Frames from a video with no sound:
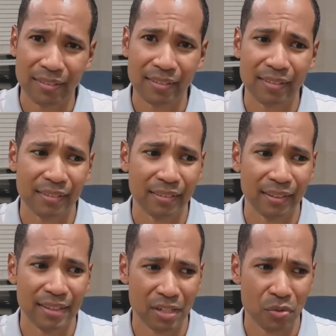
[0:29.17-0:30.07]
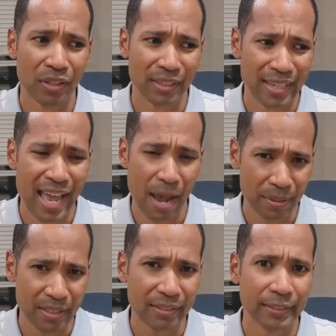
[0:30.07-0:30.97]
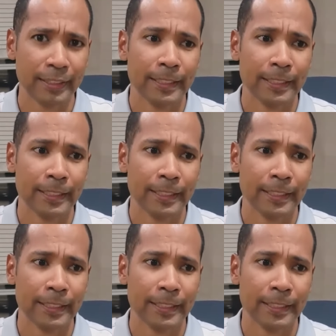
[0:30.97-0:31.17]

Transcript: Is this is this really happening?